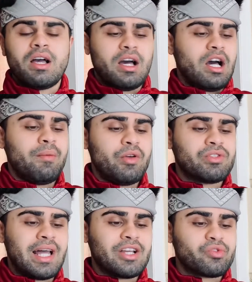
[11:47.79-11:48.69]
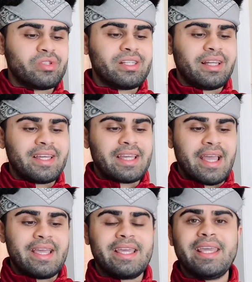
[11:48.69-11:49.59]
Um, it was actually like
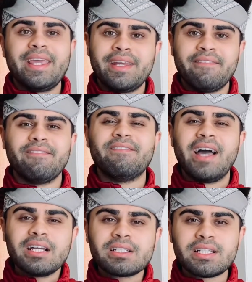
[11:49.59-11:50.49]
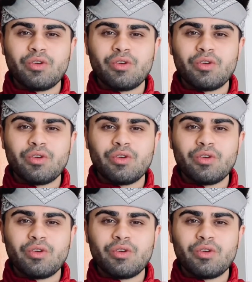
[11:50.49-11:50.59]
a heated vest.